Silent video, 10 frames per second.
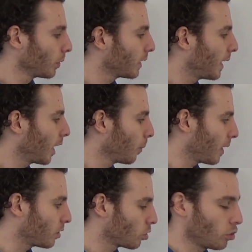is what
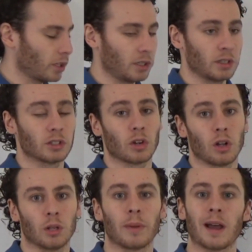care-based training is
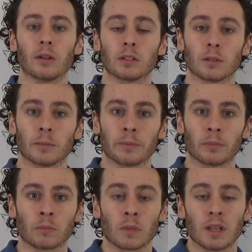all about.
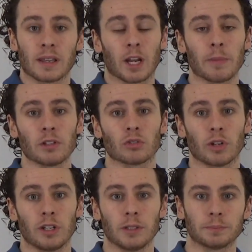Care-based
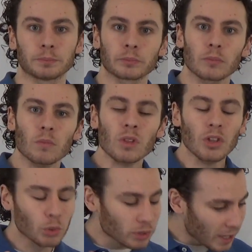training,
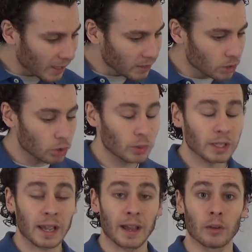you take into
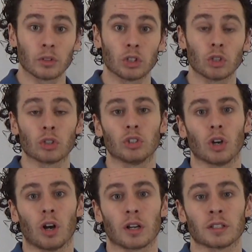account your
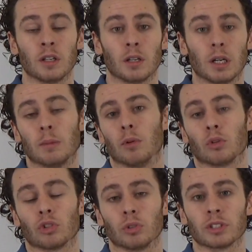dog's
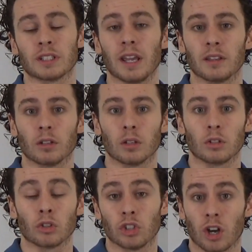emotional state,
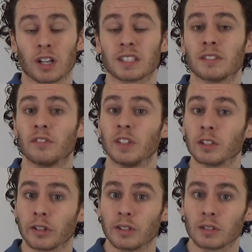your dog's
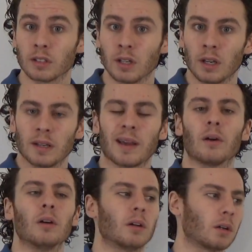feelings.
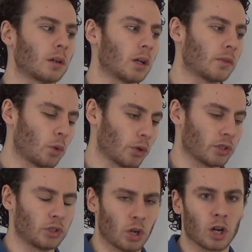Now, of
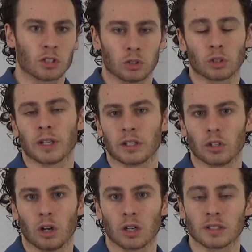course, dogs learn like
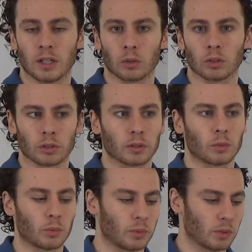dogs. They don't
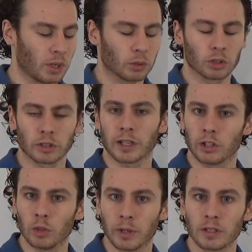learn like
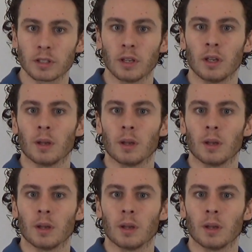humans.